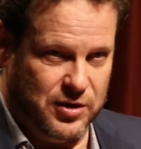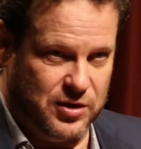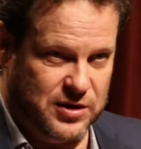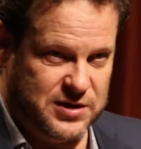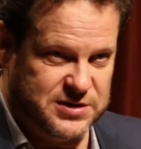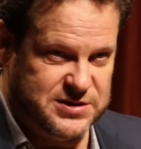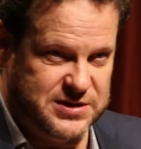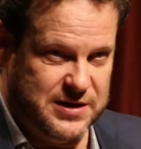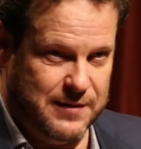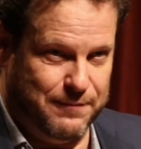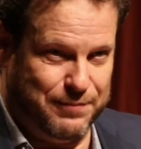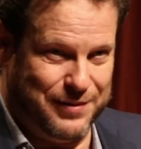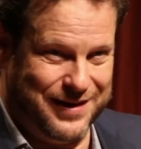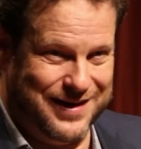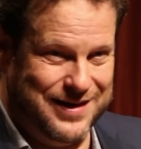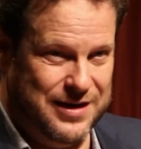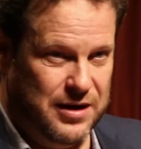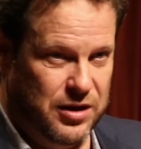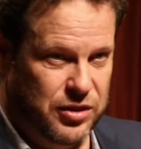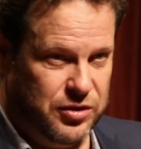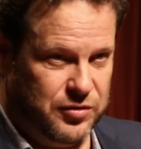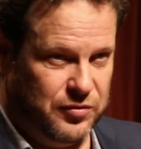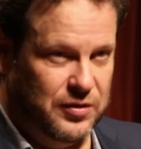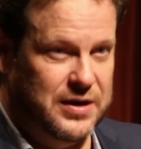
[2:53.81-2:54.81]
You're going to see a
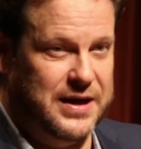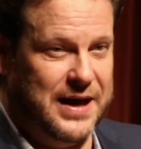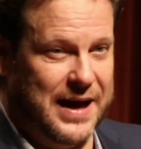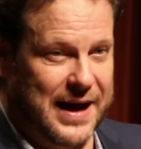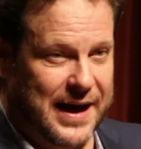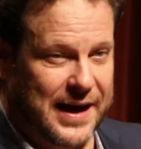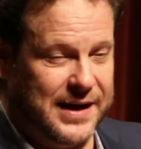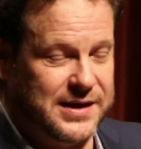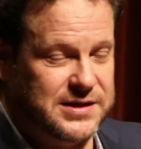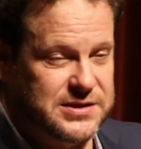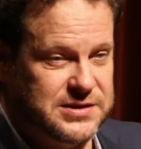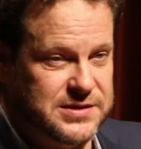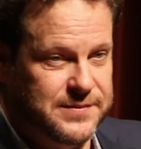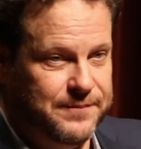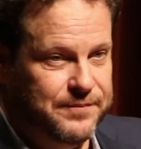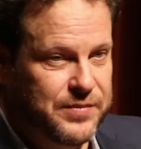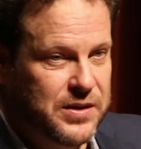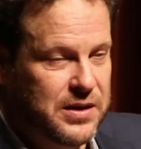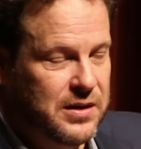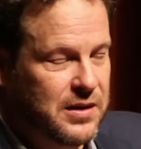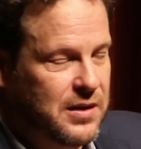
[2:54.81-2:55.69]
play in three acts.